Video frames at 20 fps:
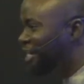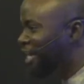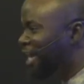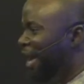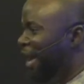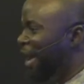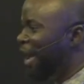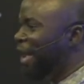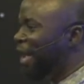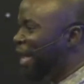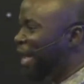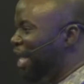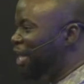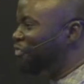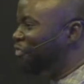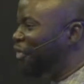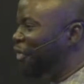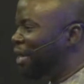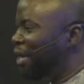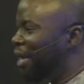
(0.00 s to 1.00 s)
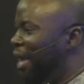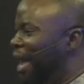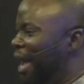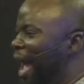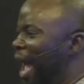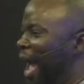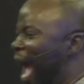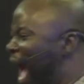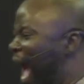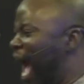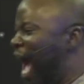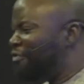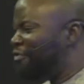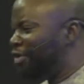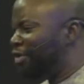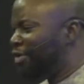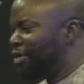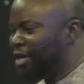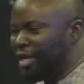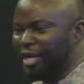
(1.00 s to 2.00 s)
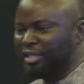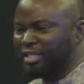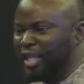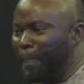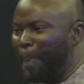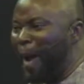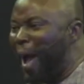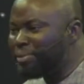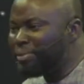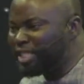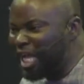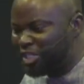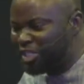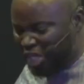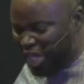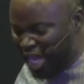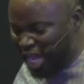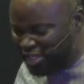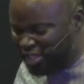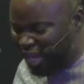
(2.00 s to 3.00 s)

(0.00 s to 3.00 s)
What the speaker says: even heaven. The Bible said Jesus